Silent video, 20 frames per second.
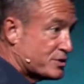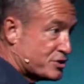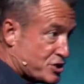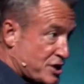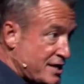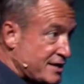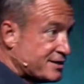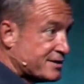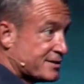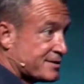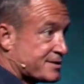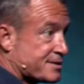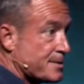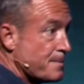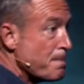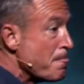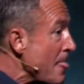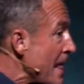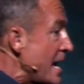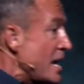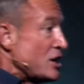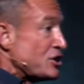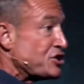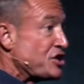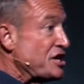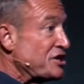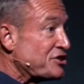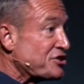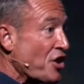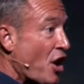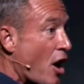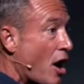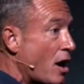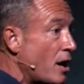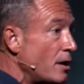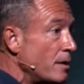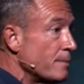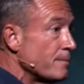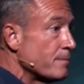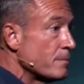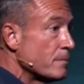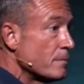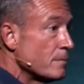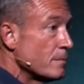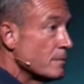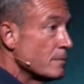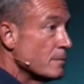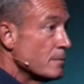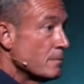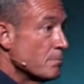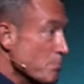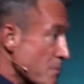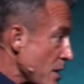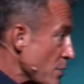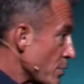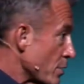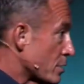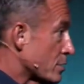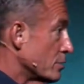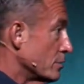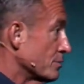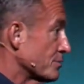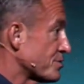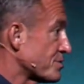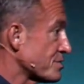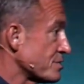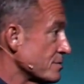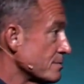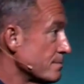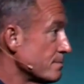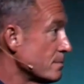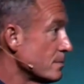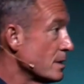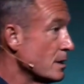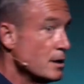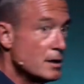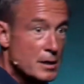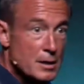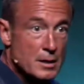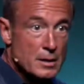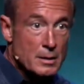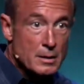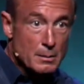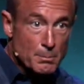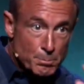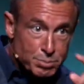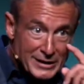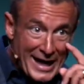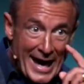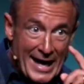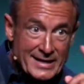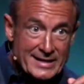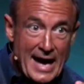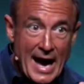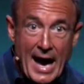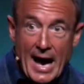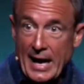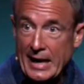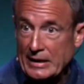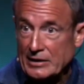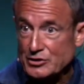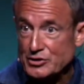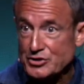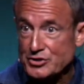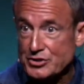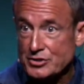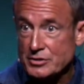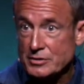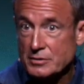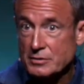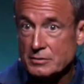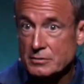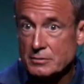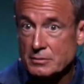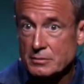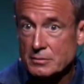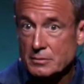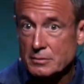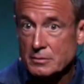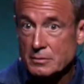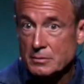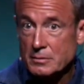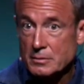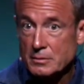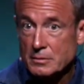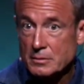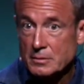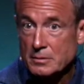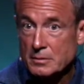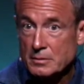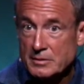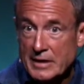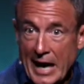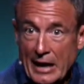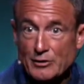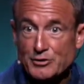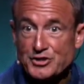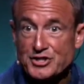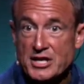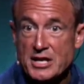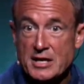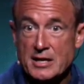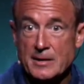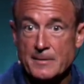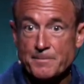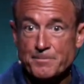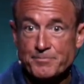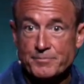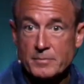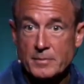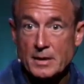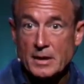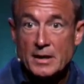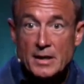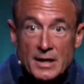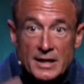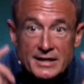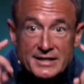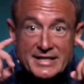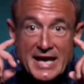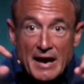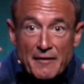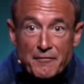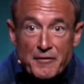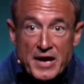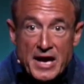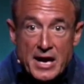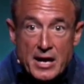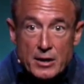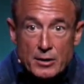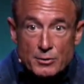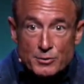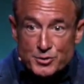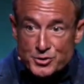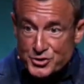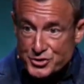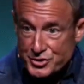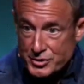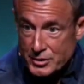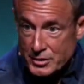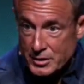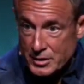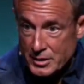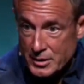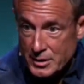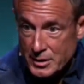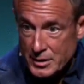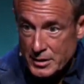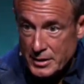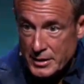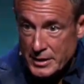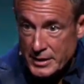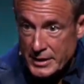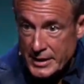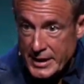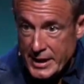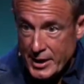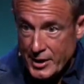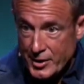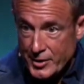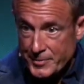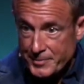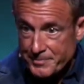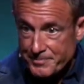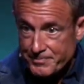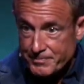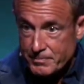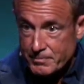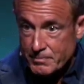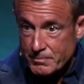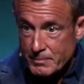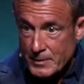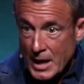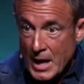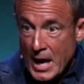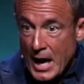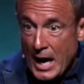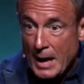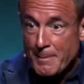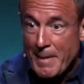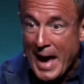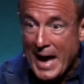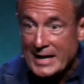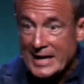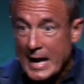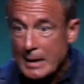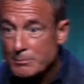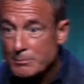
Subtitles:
with Jesus. She saw miracles, blind eyes now see, deaf ears hear. A man